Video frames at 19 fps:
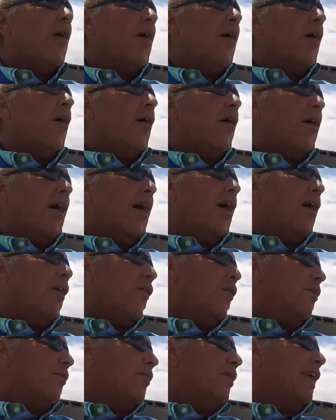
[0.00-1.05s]
towards this
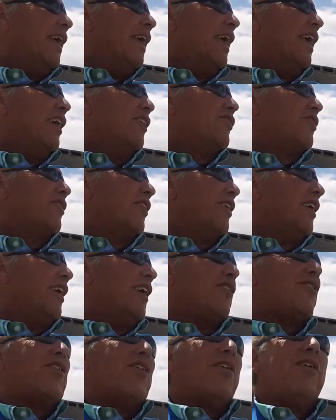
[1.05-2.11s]
cloud. Now,
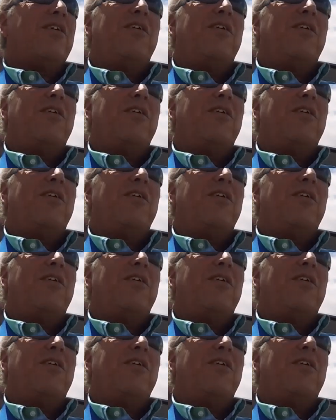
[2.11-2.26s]
most of the